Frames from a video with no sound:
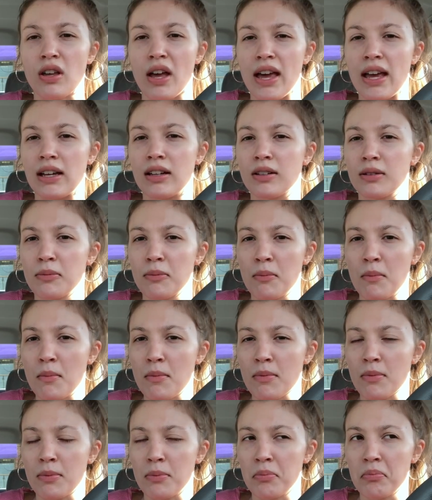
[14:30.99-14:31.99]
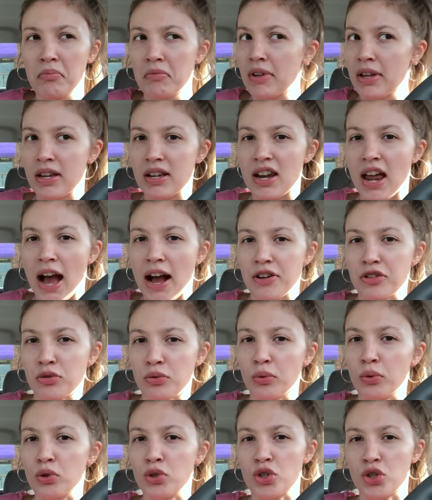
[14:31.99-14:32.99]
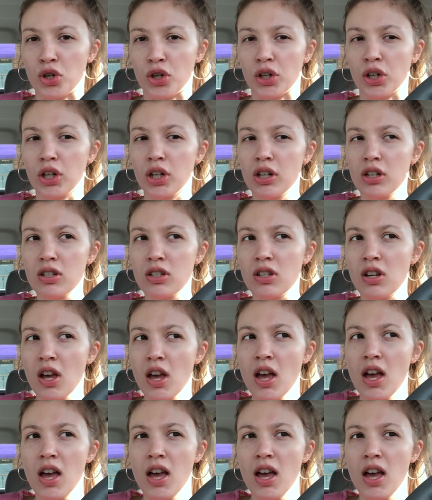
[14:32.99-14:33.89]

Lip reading: like natural sugars.